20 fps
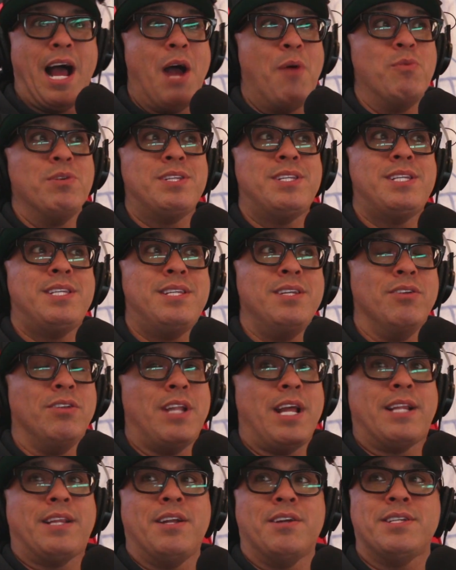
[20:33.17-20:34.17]
Like, I was
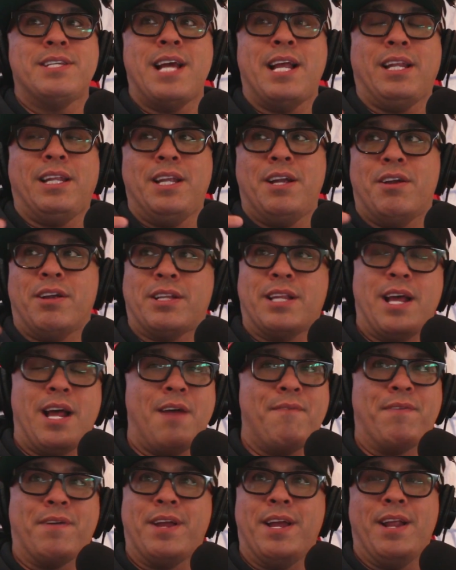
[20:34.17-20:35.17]
still, like, there's that lyric
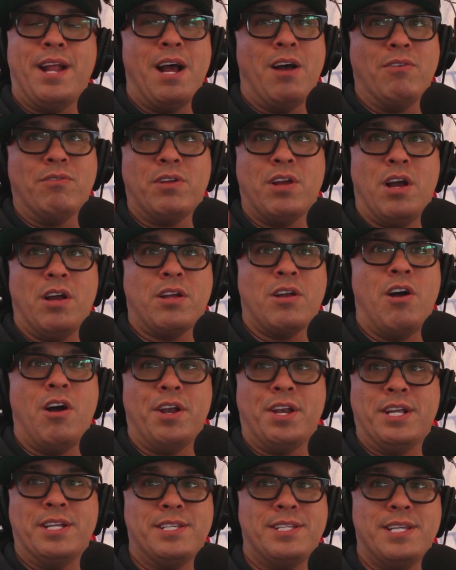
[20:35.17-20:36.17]
that I forget how
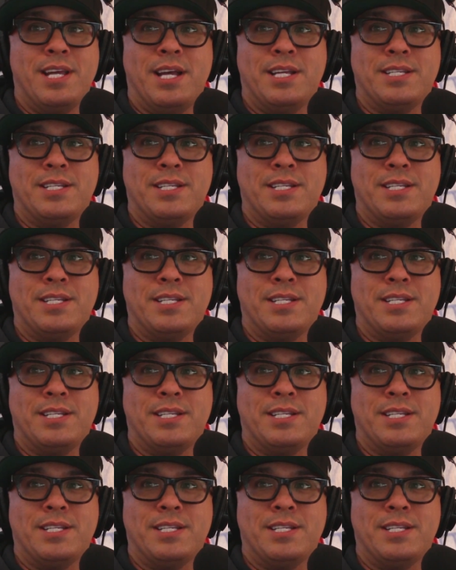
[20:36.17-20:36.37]
Kanye